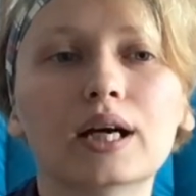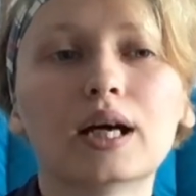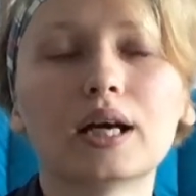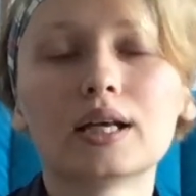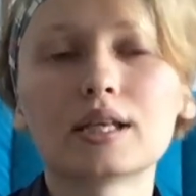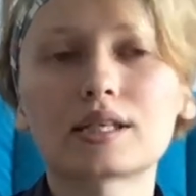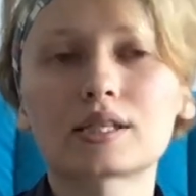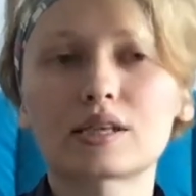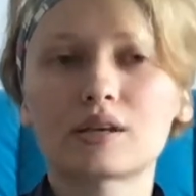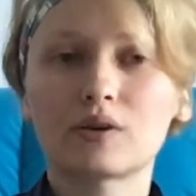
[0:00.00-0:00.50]

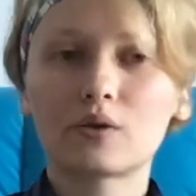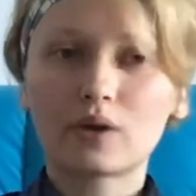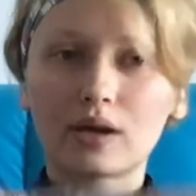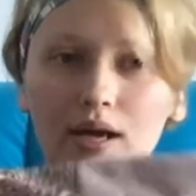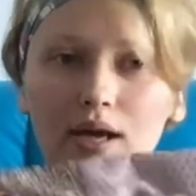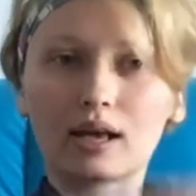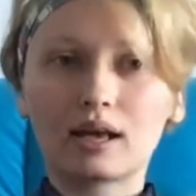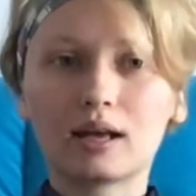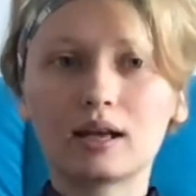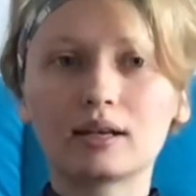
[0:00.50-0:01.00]
so
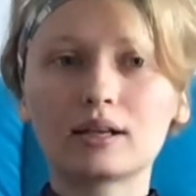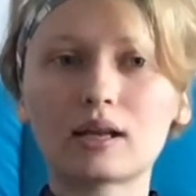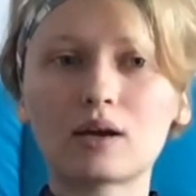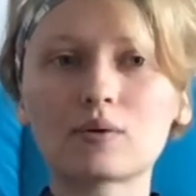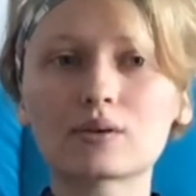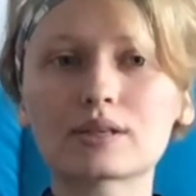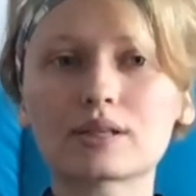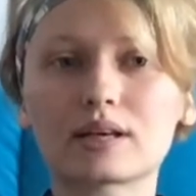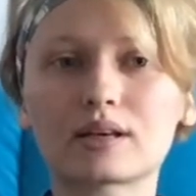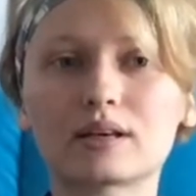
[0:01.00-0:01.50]
and I
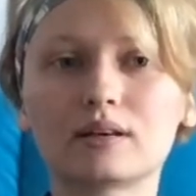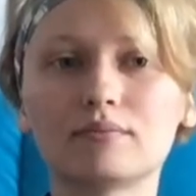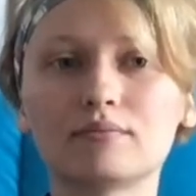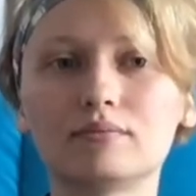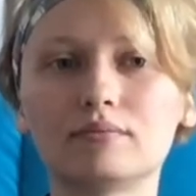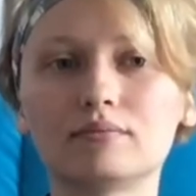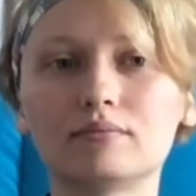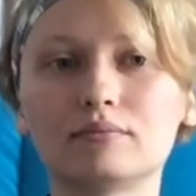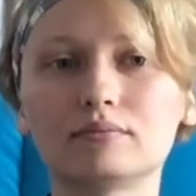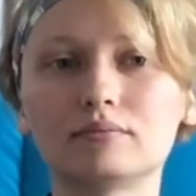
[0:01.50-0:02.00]
was like
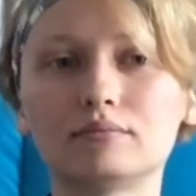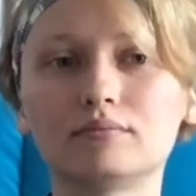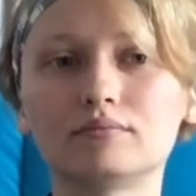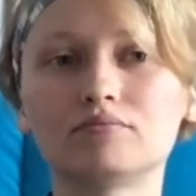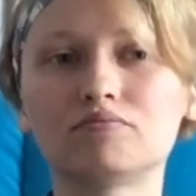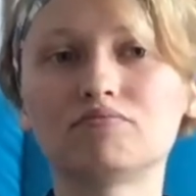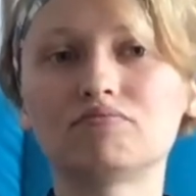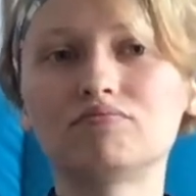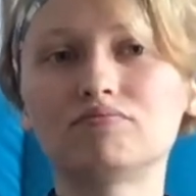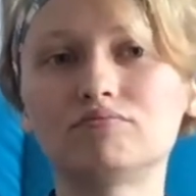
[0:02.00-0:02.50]

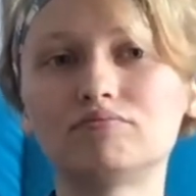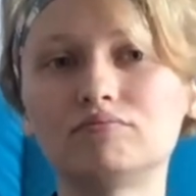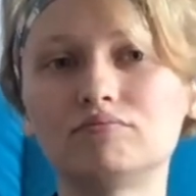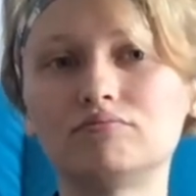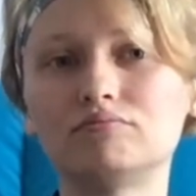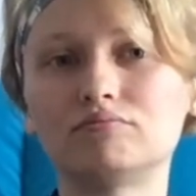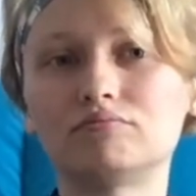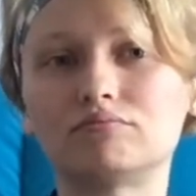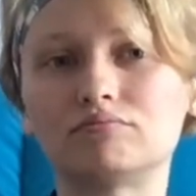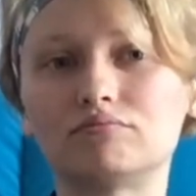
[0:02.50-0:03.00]

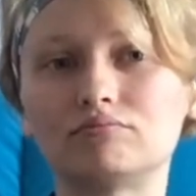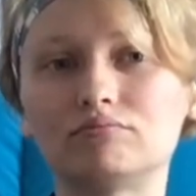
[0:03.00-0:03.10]
hmm